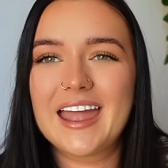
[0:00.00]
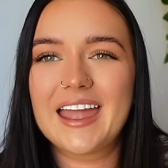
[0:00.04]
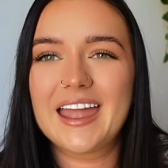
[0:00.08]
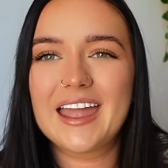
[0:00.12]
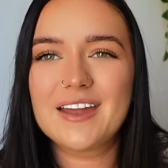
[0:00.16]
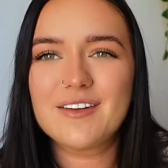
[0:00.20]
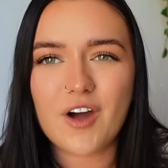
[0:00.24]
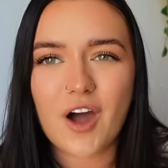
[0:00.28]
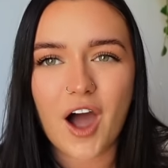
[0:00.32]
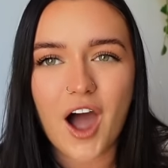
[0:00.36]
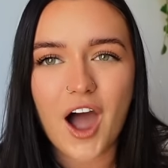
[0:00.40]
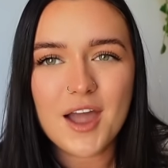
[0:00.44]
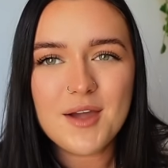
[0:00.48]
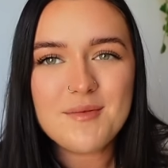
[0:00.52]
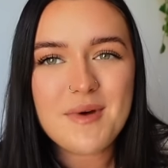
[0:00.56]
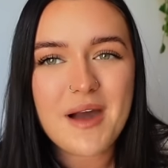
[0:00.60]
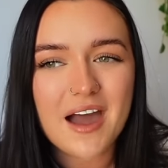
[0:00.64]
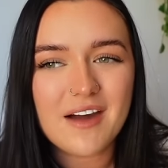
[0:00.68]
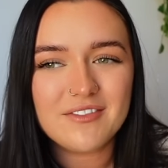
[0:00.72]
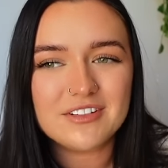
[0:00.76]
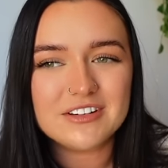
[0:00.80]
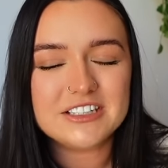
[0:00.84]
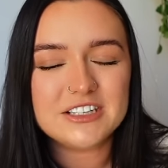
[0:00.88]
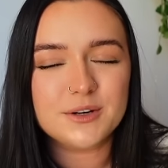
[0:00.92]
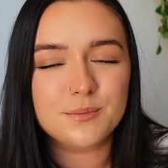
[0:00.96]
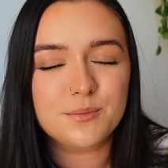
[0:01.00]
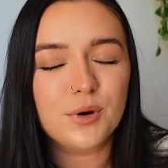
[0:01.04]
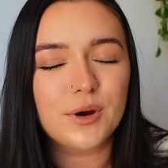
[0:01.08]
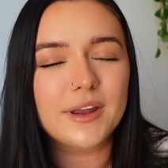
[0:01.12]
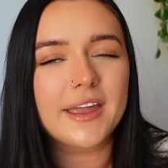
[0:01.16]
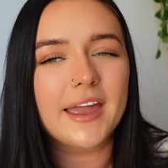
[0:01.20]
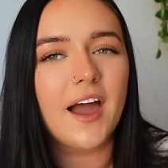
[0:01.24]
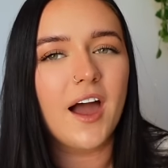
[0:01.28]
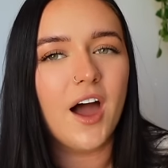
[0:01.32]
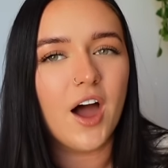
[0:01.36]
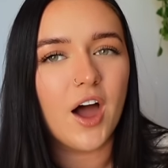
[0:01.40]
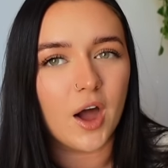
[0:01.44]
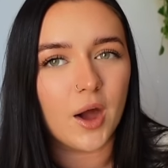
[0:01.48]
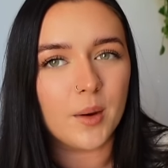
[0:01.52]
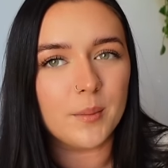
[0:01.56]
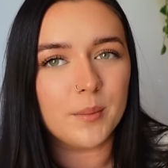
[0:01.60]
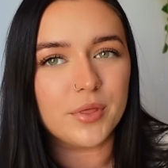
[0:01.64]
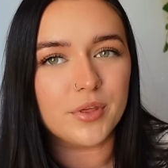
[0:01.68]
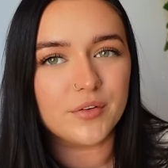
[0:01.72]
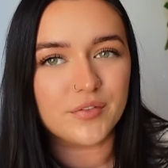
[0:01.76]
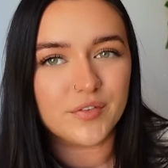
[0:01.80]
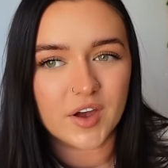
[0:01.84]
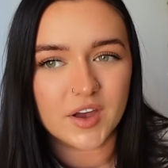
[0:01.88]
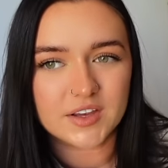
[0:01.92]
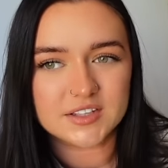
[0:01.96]
If I'm having to bring it up
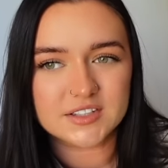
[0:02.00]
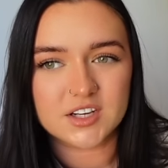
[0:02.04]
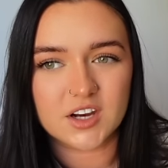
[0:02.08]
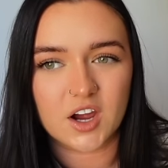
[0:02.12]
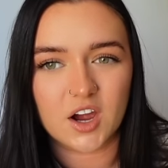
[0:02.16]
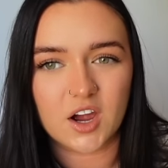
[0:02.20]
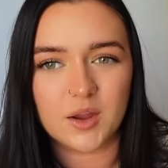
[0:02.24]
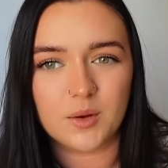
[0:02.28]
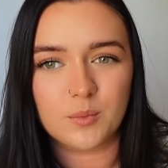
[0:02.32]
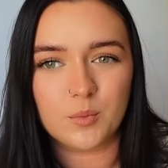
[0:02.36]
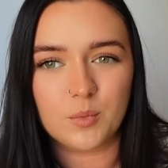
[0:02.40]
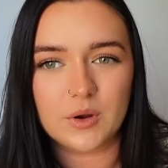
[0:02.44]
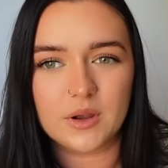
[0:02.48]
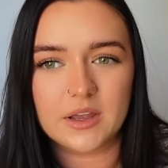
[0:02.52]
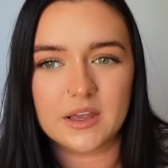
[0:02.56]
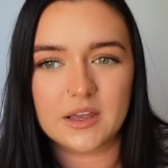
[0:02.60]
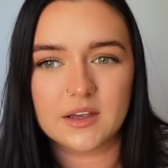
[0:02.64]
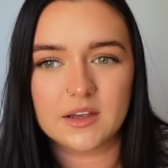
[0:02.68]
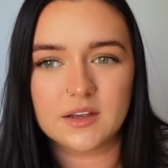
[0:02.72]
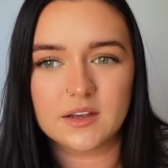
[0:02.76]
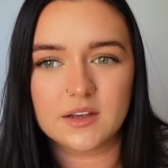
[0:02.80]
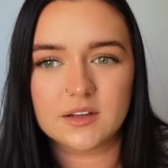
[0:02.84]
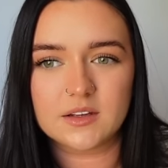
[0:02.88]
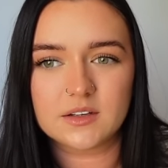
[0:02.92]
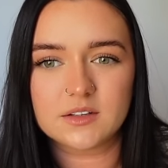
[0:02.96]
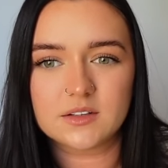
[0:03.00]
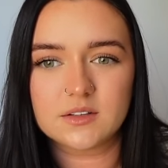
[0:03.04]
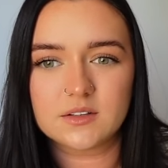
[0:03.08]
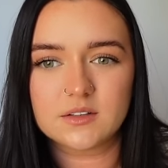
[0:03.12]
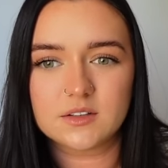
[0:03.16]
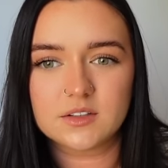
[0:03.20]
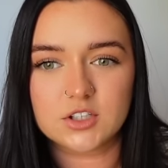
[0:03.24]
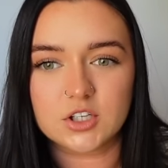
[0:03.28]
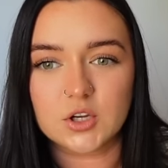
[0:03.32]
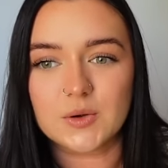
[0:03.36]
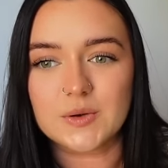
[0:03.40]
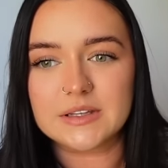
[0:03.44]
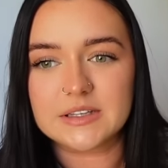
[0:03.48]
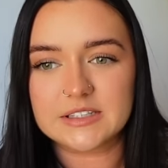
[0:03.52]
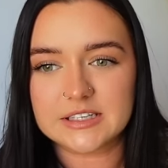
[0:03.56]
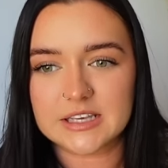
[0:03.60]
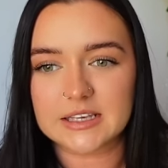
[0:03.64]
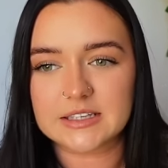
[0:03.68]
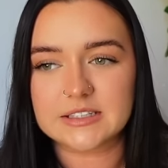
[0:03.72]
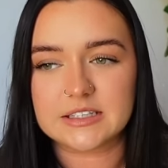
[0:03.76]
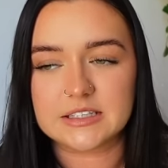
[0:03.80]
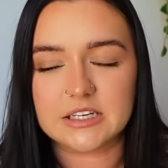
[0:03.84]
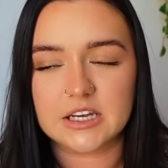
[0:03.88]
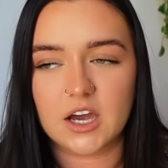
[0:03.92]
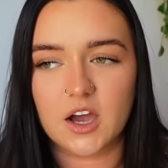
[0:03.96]
the first time we're doing
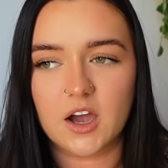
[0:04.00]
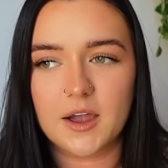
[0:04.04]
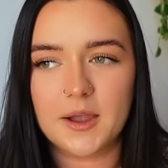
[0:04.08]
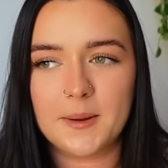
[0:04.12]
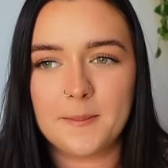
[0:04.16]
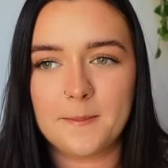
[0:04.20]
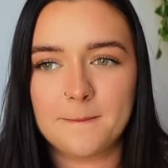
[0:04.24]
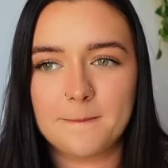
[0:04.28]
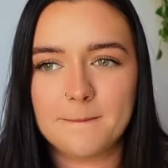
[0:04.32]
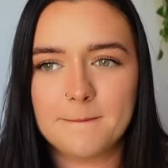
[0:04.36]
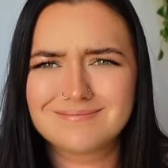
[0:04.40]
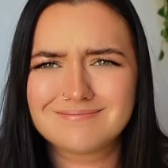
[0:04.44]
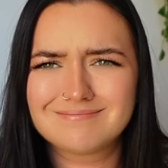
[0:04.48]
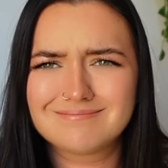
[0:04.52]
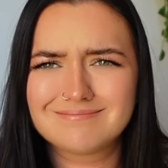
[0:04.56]
sexy time,